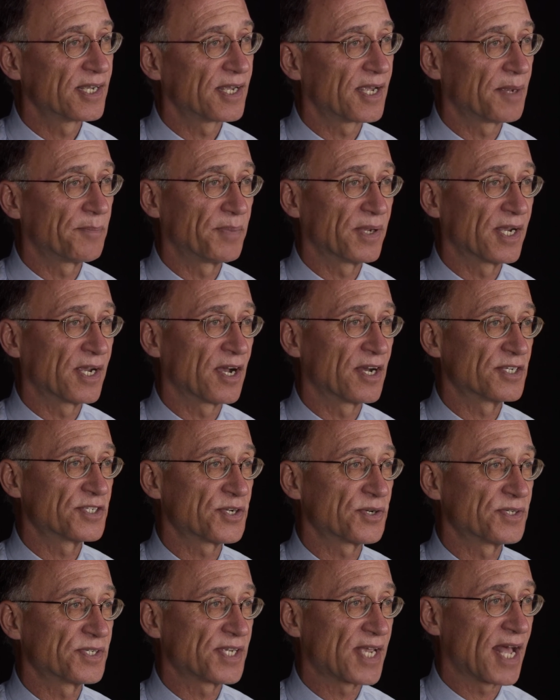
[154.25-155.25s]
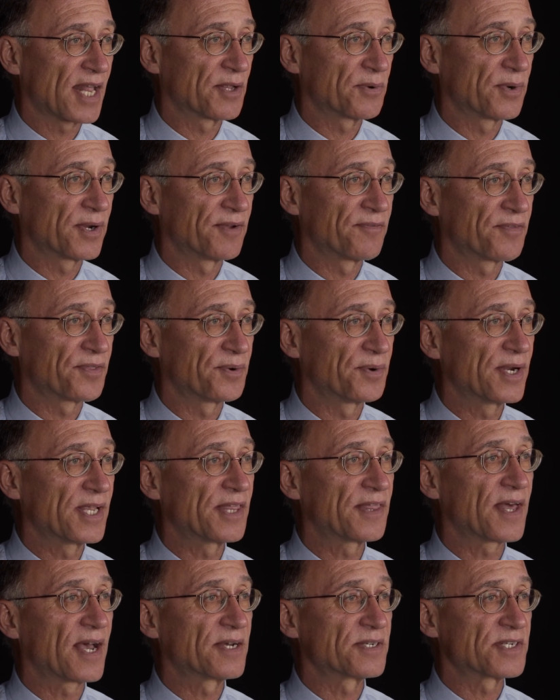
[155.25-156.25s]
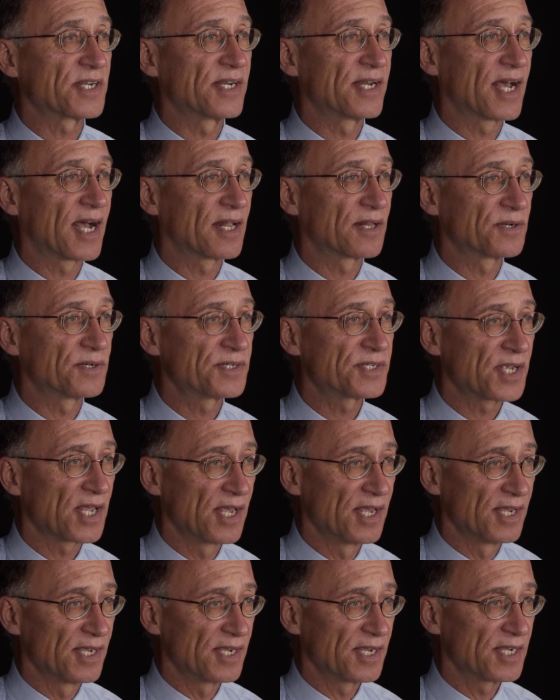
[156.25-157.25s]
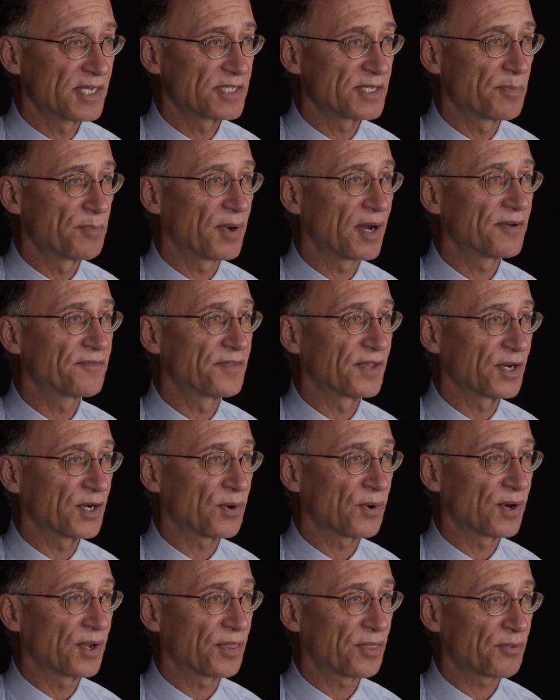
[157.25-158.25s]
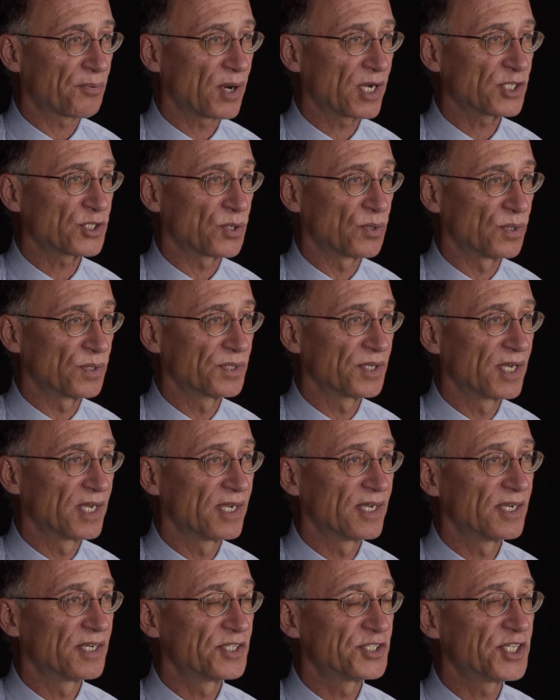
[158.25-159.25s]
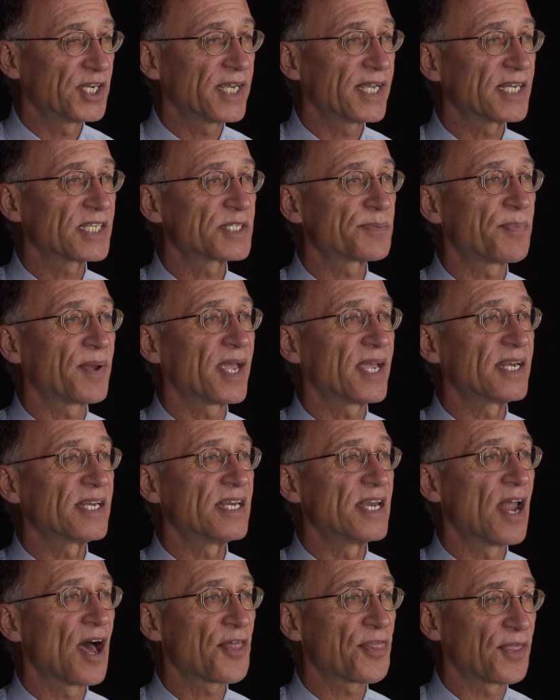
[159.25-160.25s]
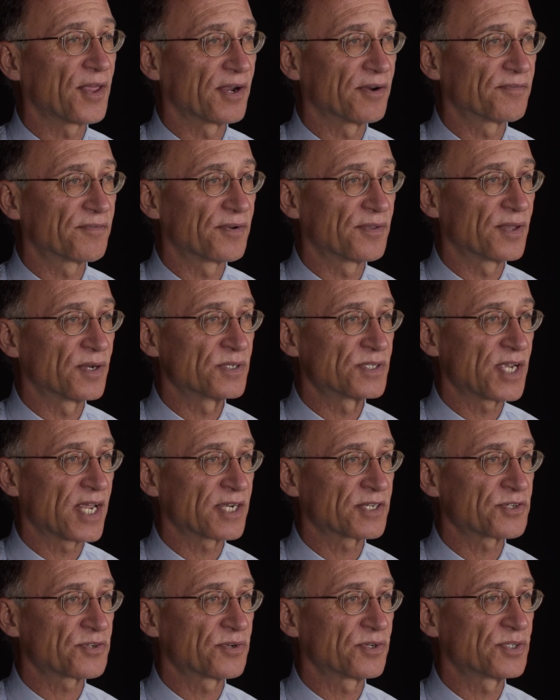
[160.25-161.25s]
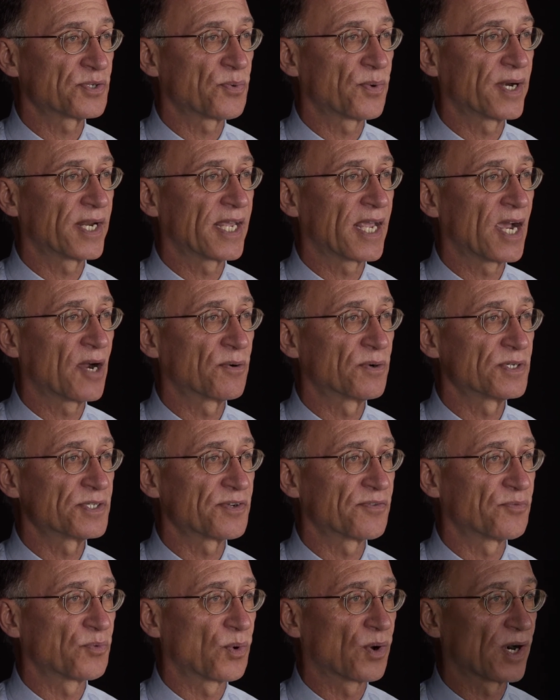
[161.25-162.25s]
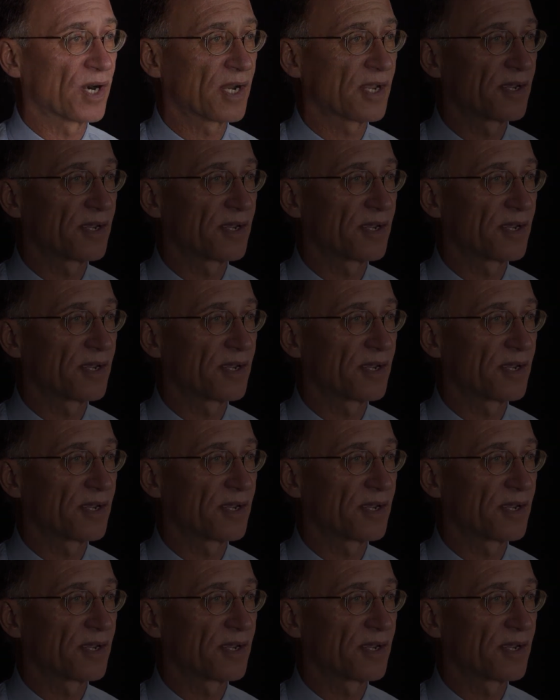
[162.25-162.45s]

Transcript: and because her salary of thirty thousand dollars is above the current threshold, she gets paid nothing for those extra twenty hours of work.